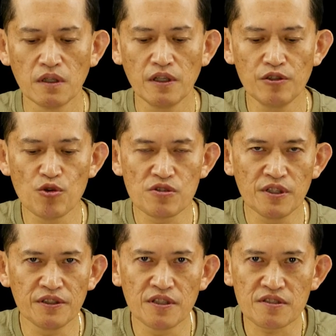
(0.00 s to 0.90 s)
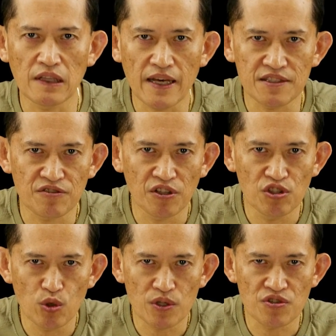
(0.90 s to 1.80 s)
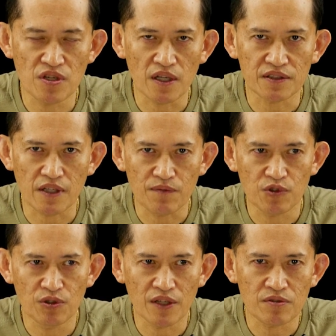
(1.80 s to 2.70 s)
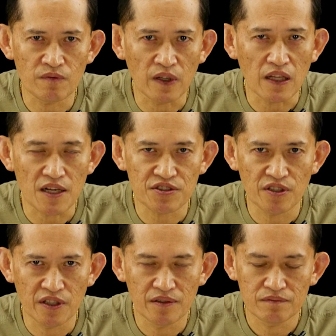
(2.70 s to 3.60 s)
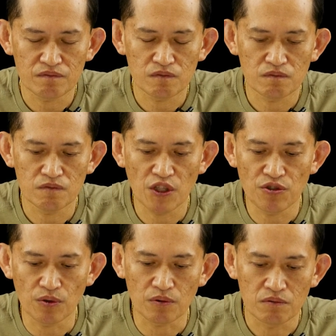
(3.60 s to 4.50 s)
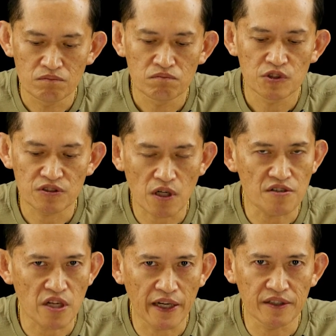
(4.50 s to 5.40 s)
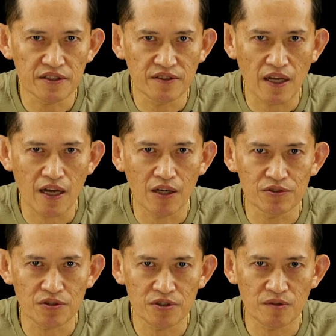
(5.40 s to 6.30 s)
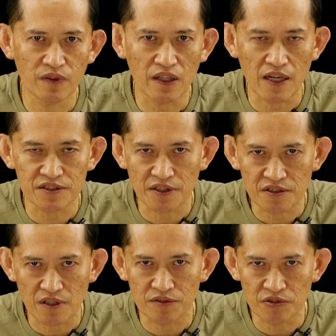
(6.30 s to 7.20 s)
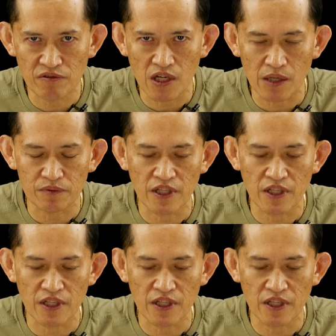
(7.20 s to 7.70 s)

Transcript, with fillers: And usually this is the last thing you adjust after you get your velocity. Then you start tightening this down till your velocity is starting to drop.